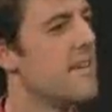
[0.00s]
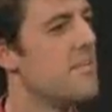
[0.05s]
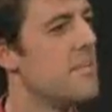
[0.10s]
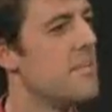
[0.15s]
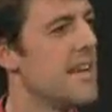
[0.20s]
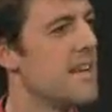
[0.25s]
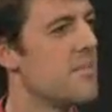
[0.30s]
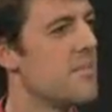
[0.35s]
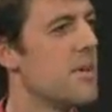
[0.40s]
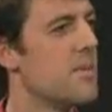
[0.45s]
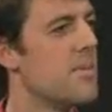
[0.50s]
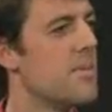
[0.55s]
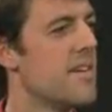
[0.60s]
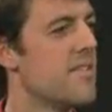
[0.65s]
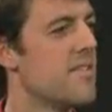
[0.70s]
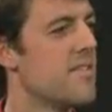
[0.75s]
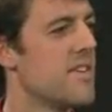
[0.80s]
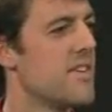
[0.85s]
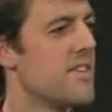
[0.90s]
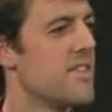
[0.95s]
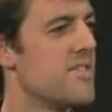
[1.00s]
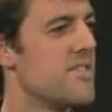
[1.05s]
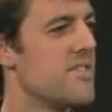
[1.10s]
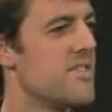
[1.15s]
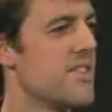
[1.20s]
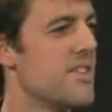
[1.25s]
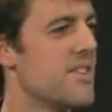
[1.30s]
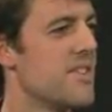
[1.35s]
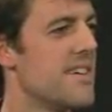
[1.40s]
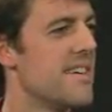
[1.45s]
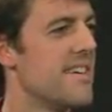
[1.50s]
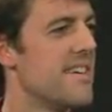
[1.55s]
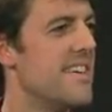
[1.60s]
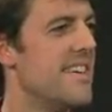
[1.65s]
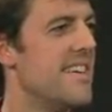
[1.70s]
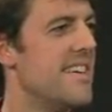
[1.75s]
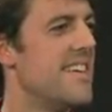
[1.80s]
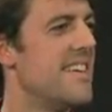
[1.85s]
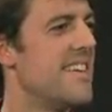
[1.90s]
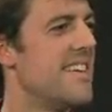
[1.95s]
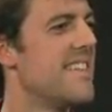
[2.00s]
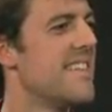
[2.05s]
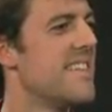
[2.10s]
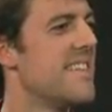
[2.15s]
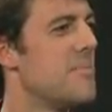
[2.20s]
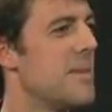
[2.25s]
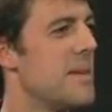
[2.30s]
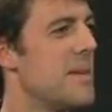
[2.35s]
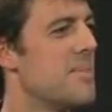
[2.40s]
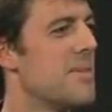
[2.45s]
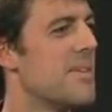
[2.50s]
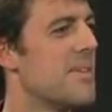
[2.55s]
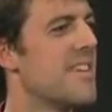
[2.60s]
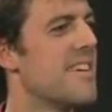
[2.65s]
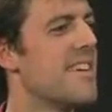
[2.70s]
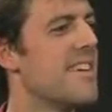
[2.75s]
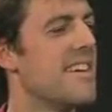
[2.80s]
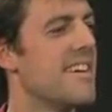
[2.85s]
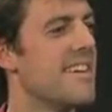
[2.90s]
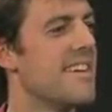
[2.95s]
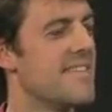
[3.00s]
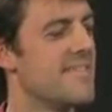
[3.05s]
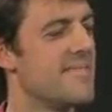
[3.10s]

million mobile phones. So More mobile phones than, than people. people. Okay, yeah. so what's